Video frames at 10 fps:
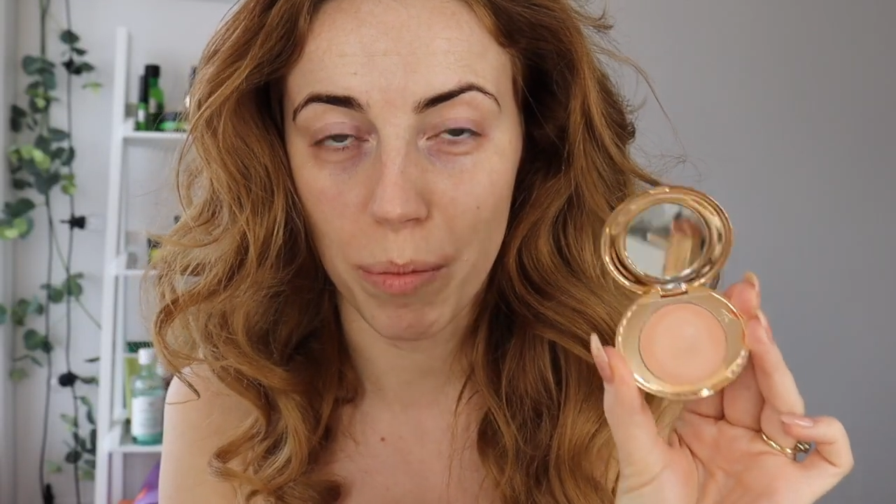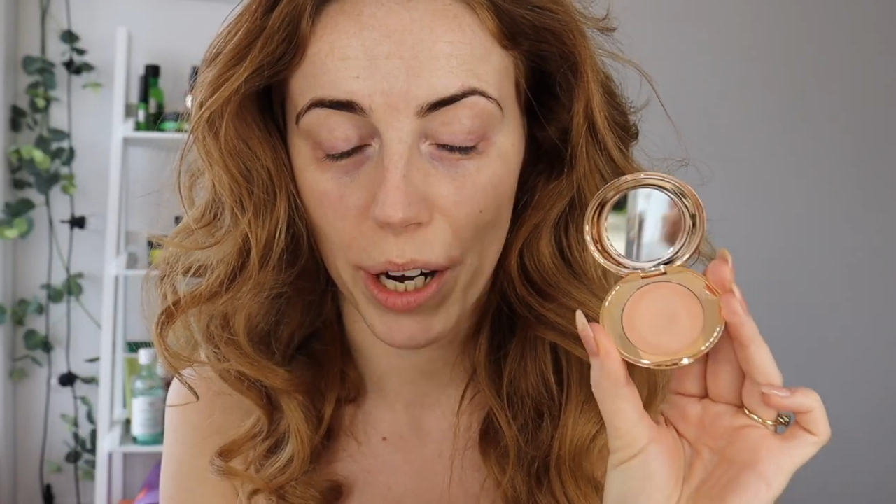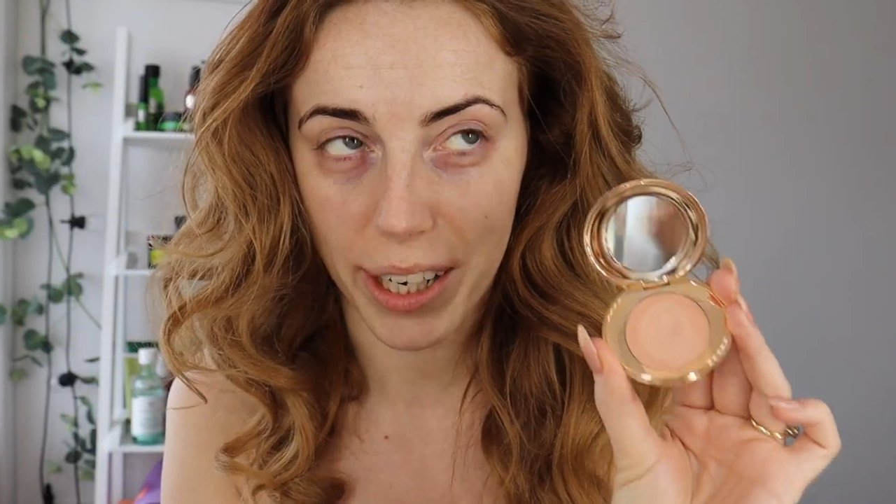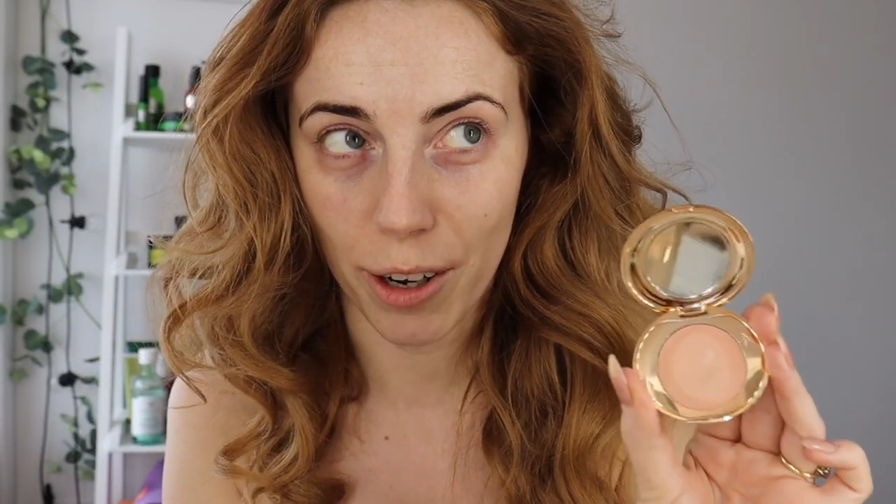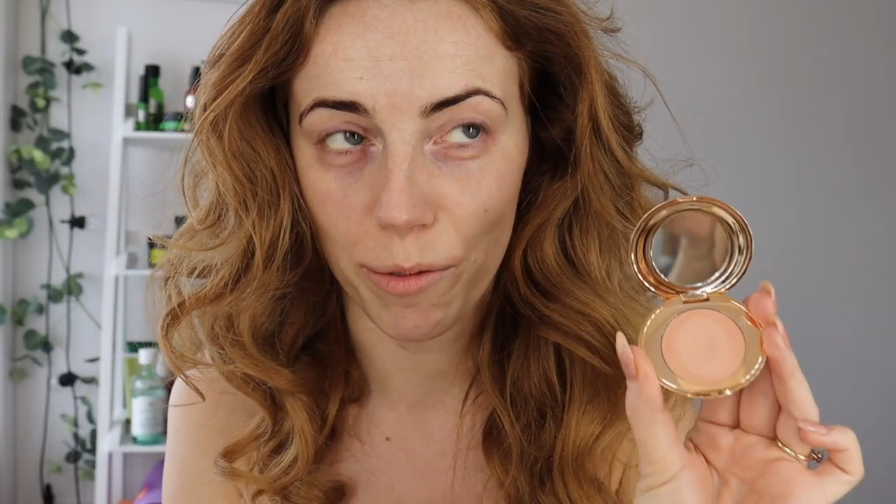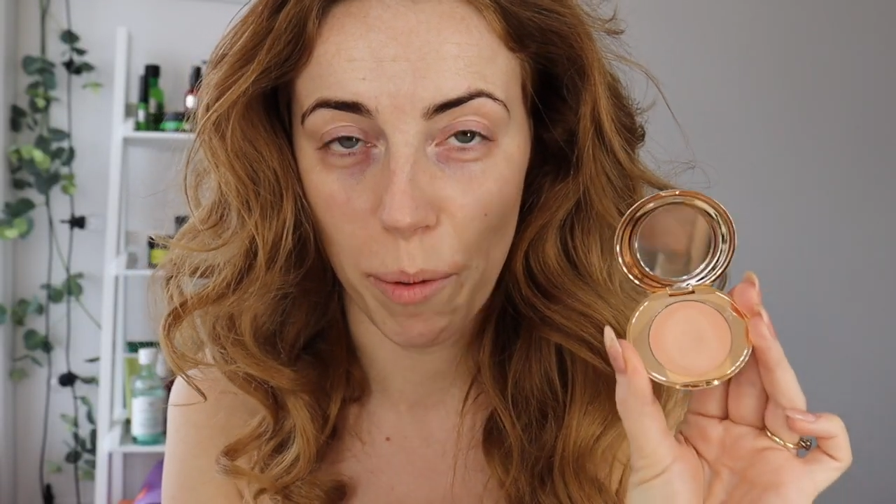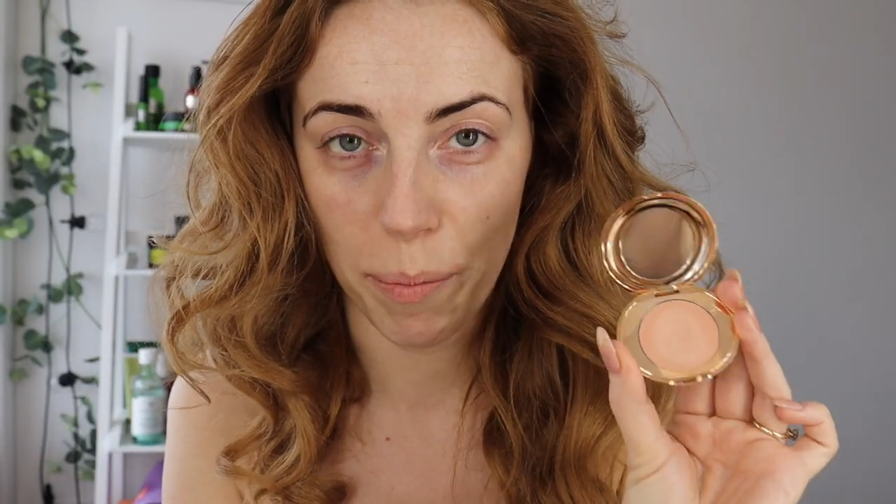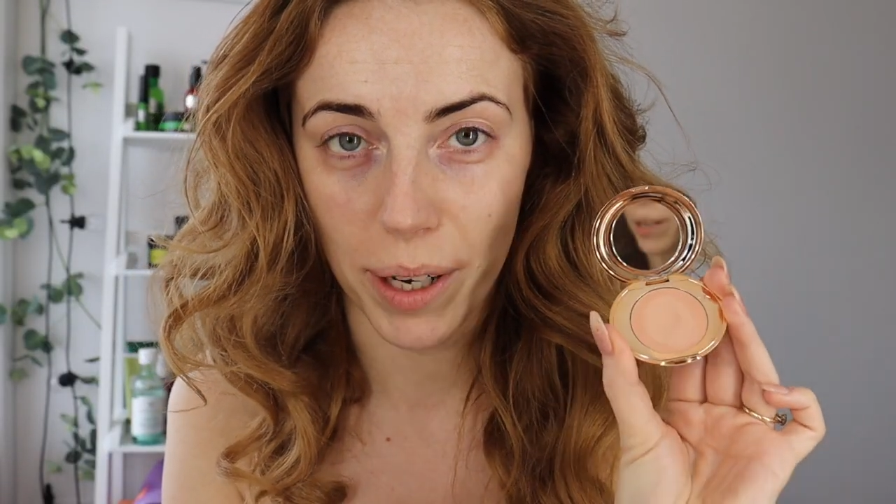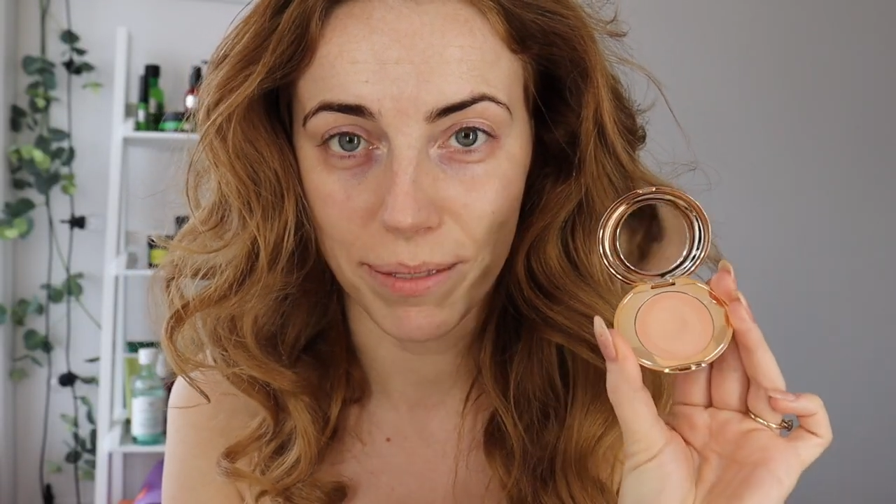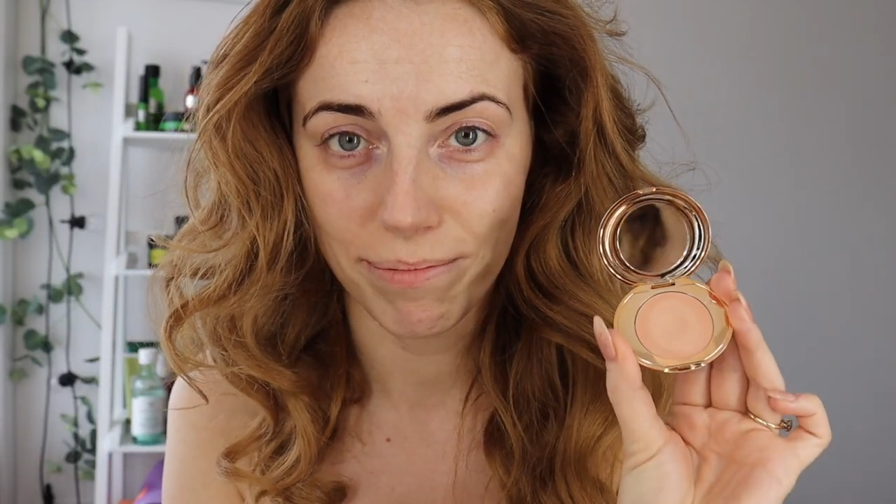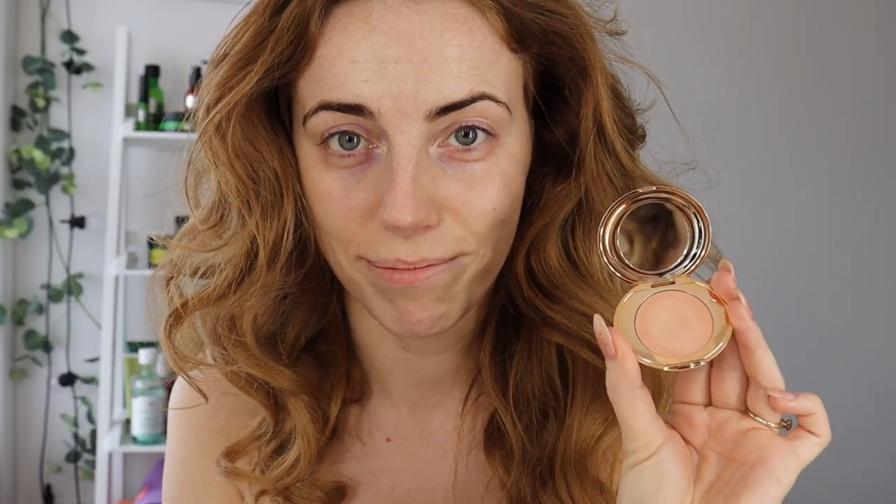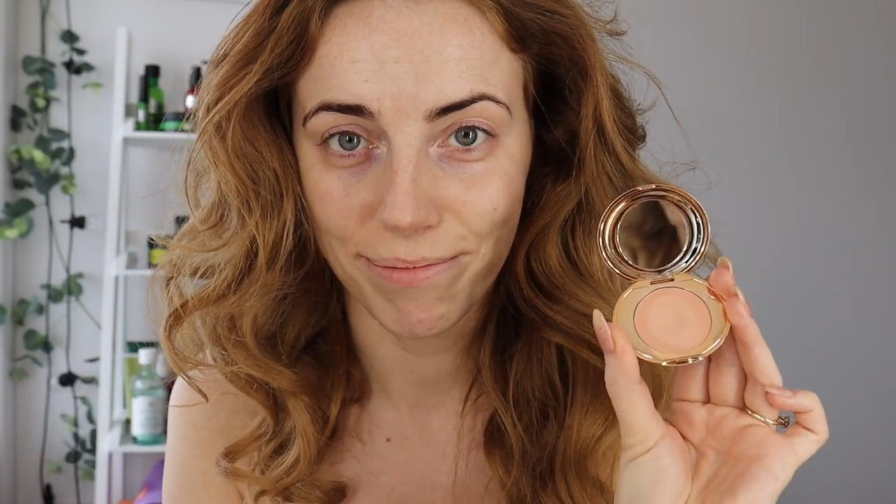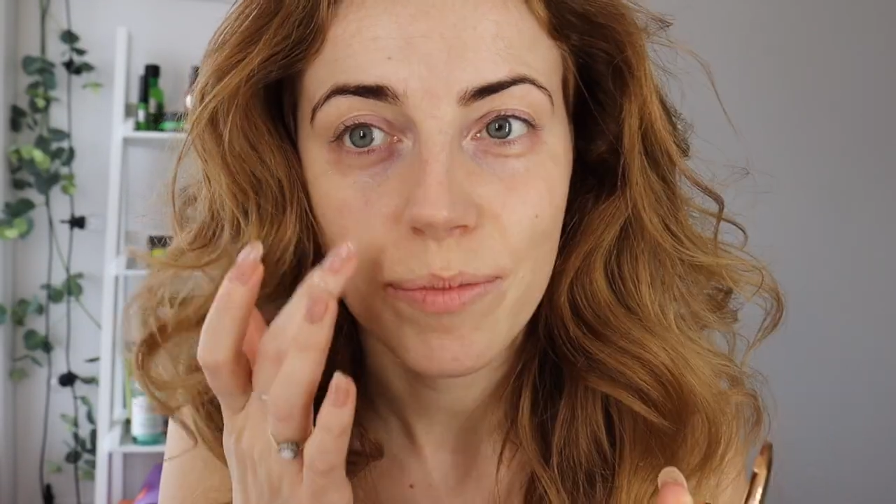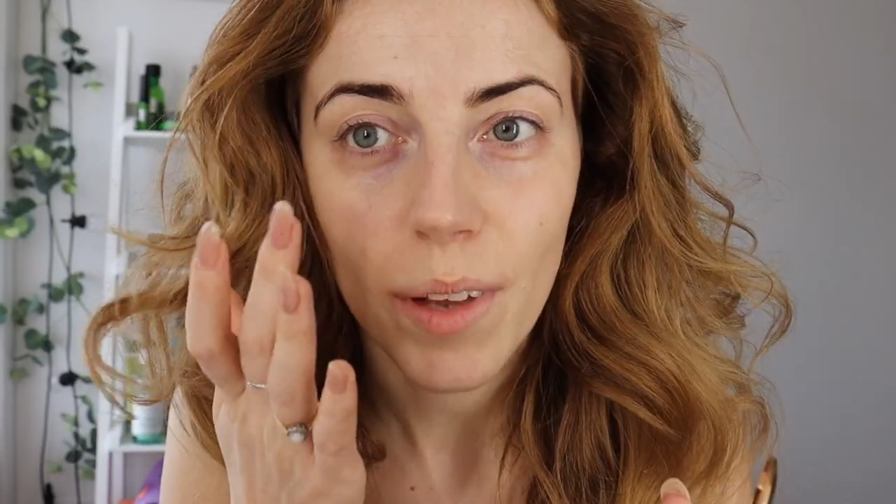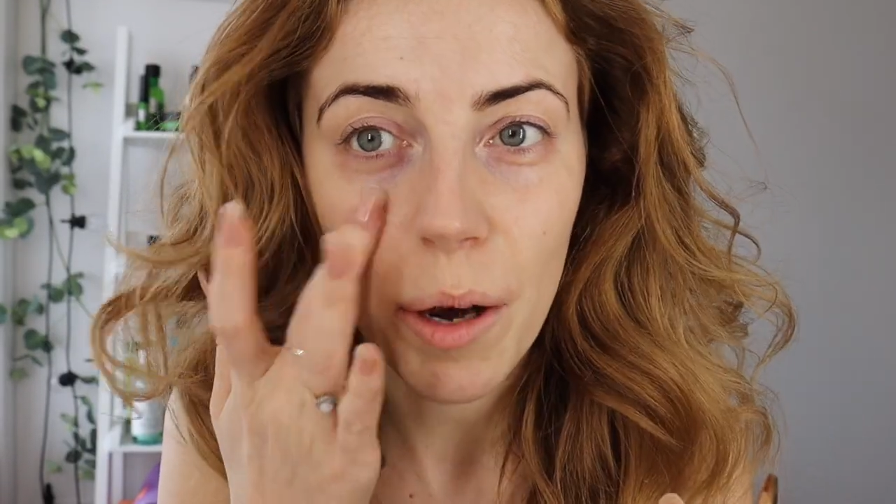but I can't remember.
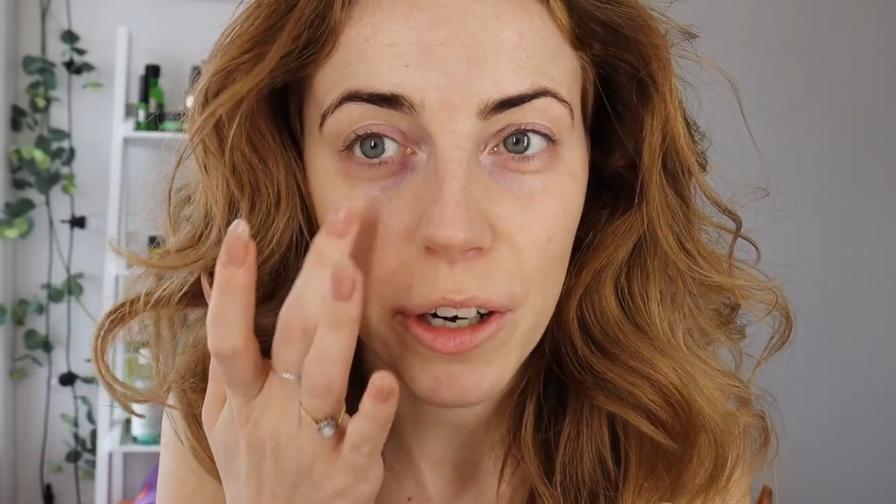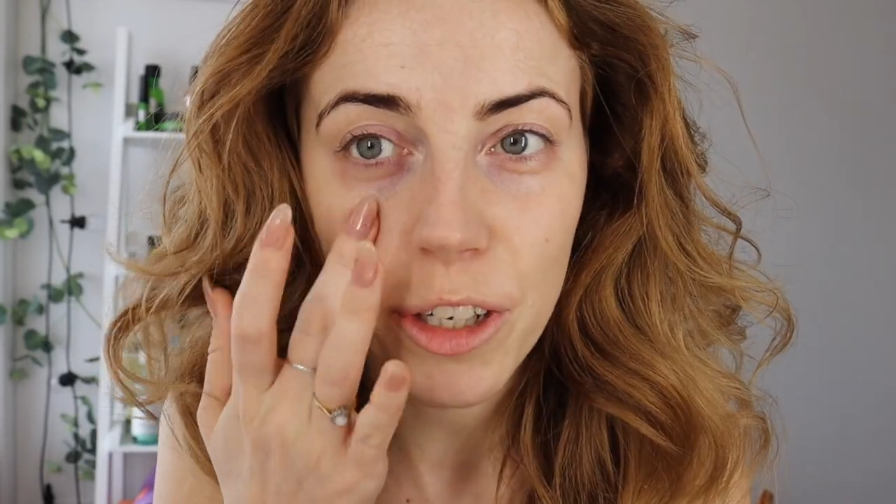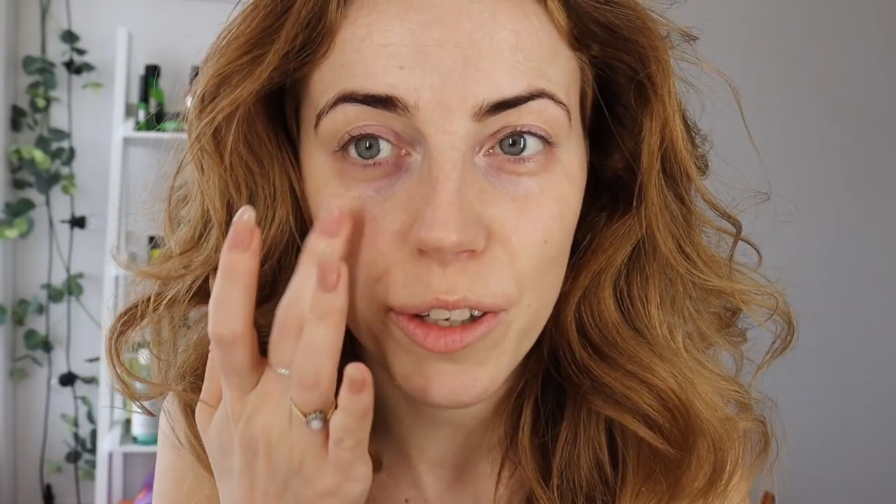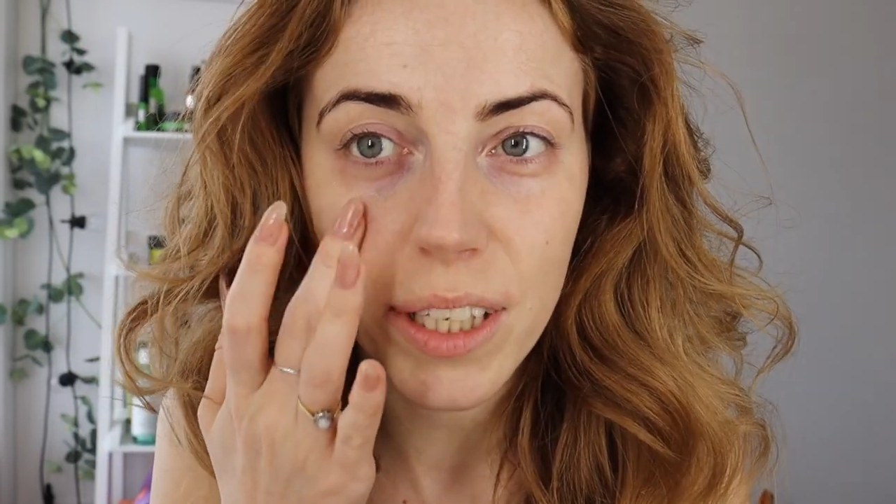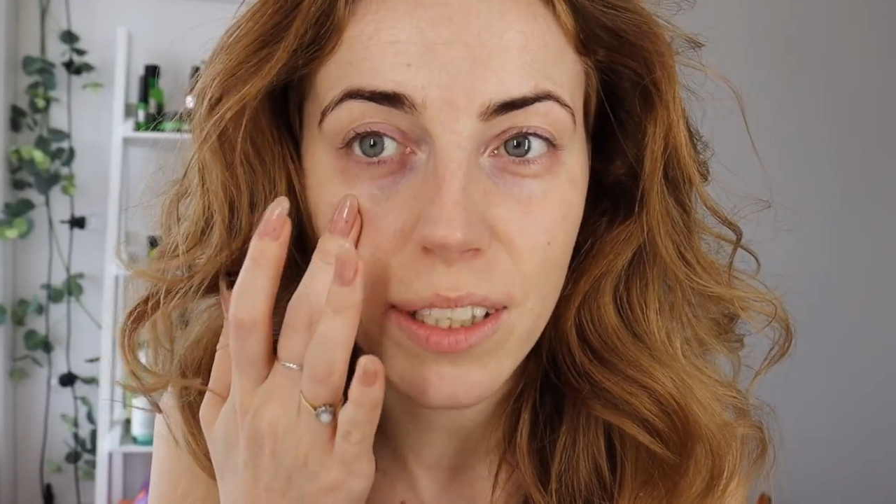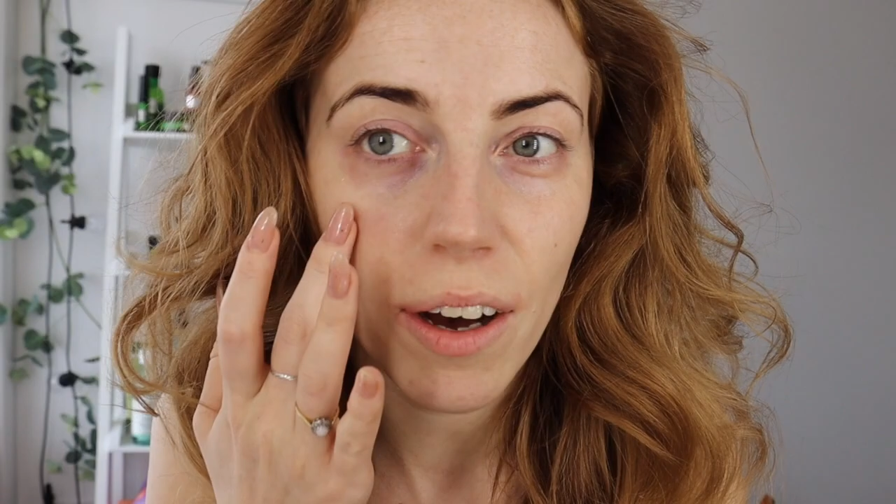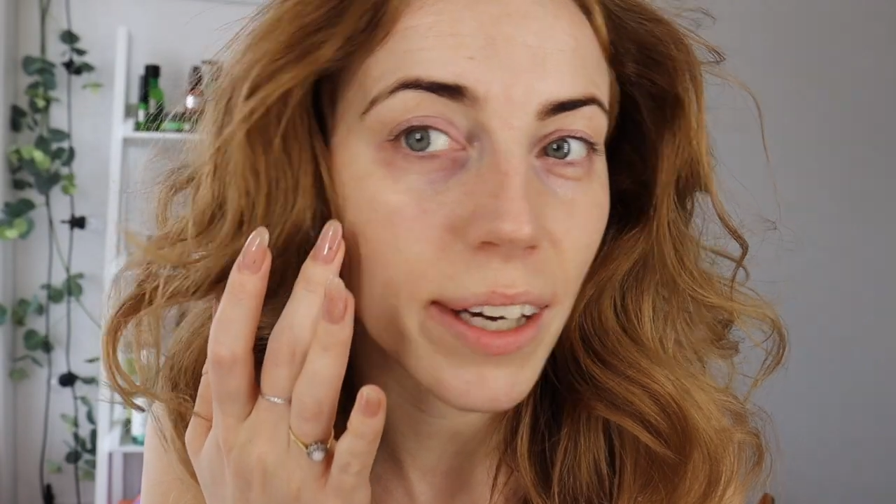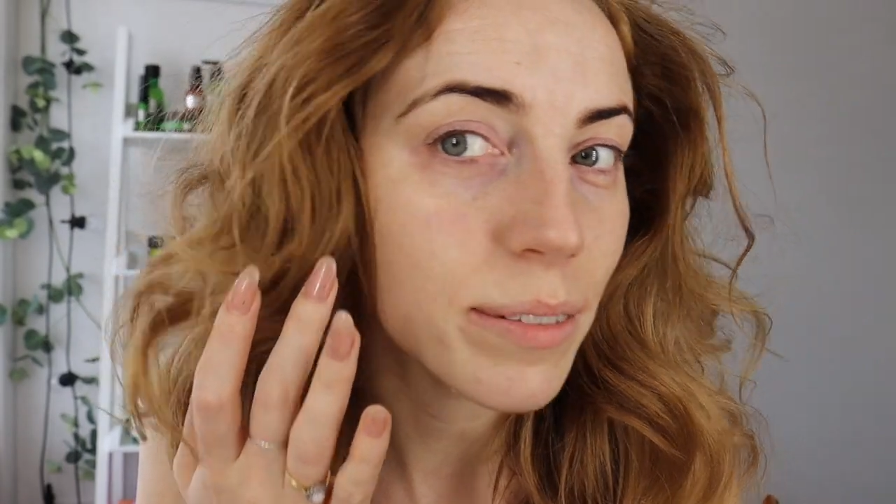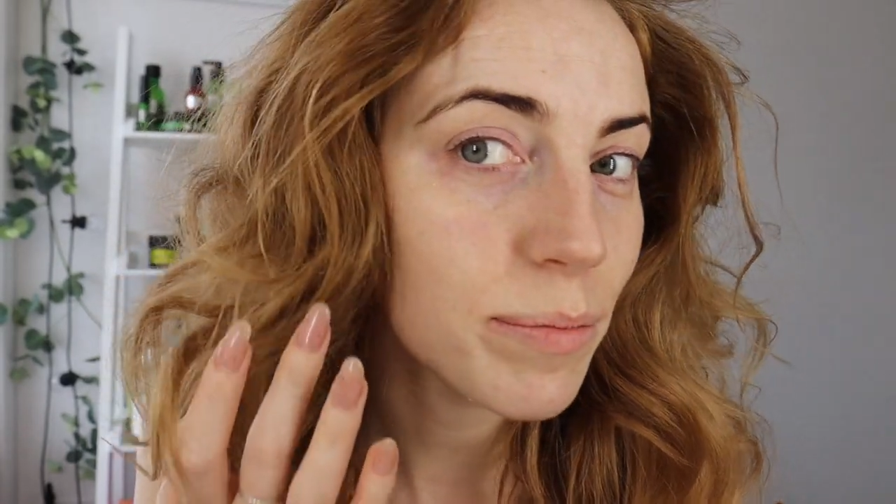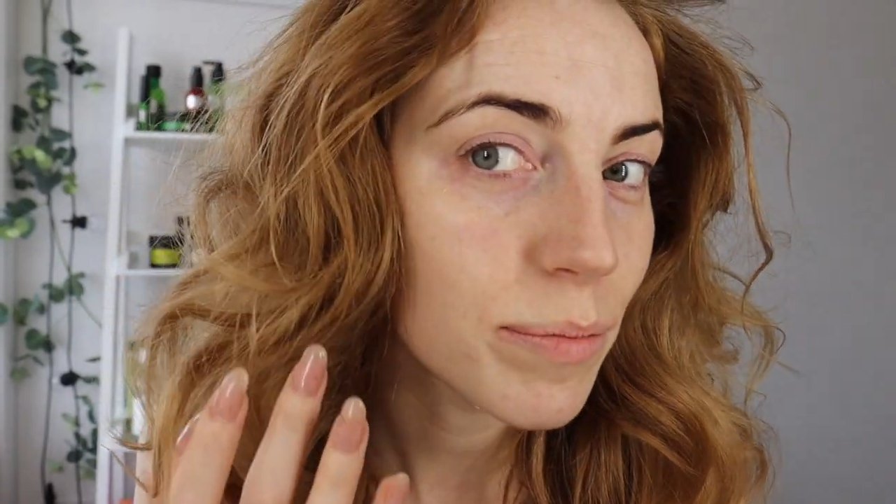I'm going to do this eye,